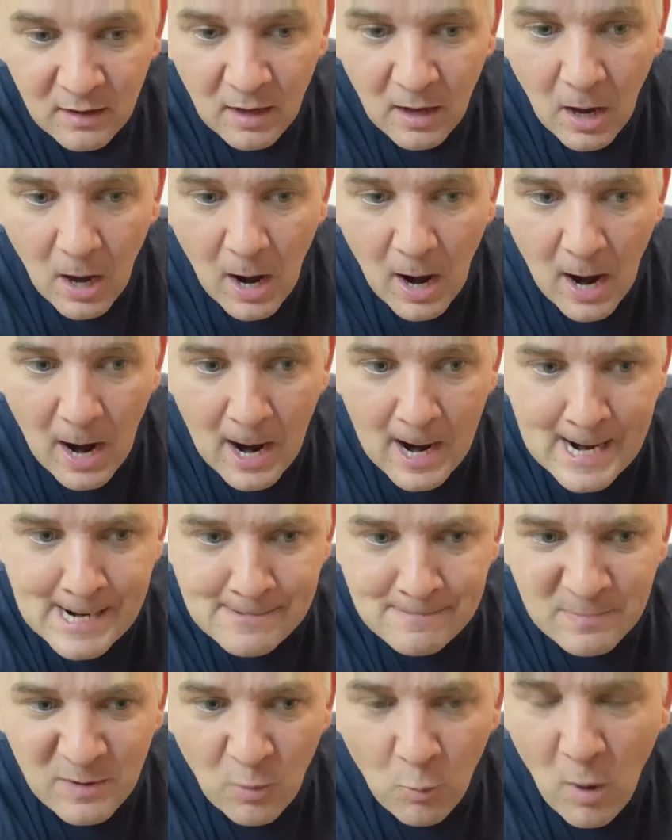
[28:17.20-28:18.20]

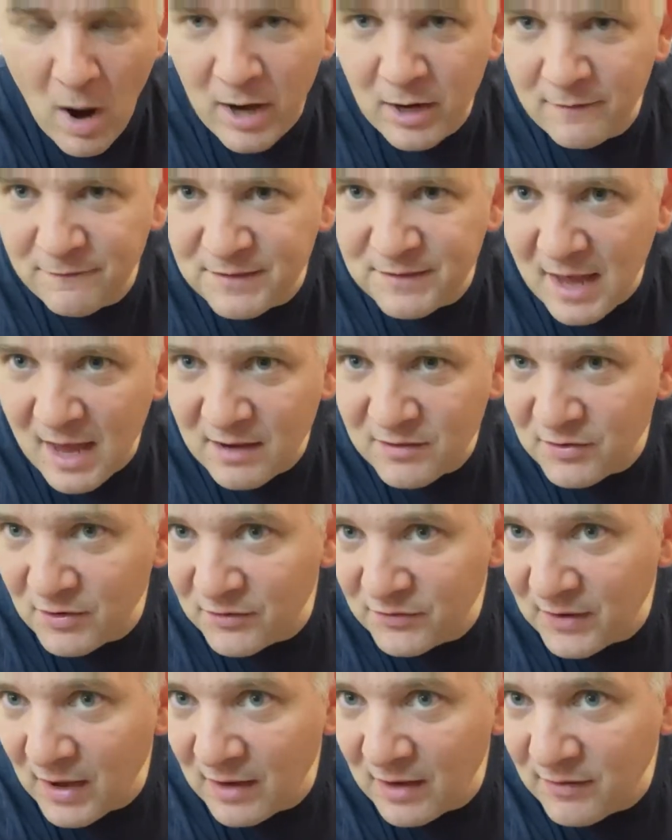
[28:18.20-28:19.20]
One of the
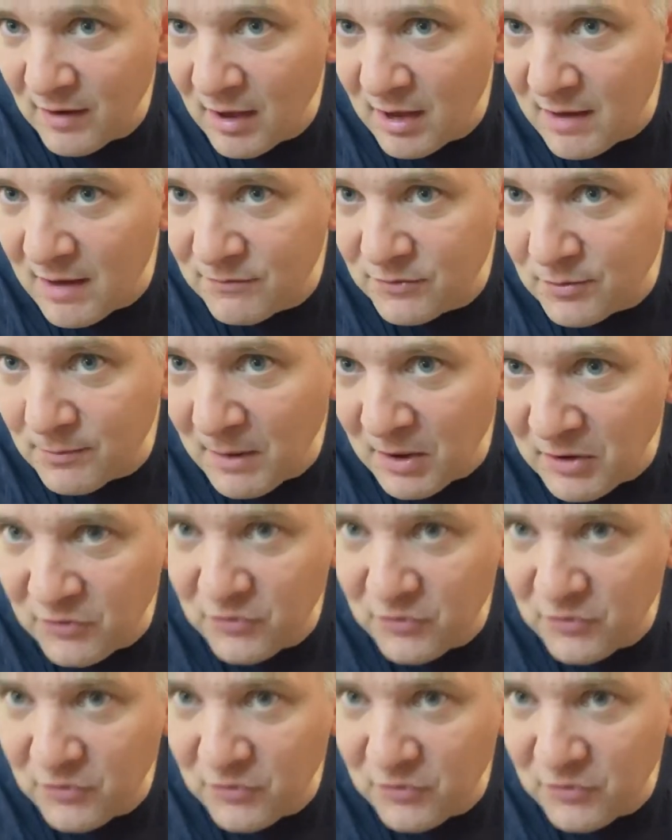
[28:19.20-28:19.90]
exercises I give to my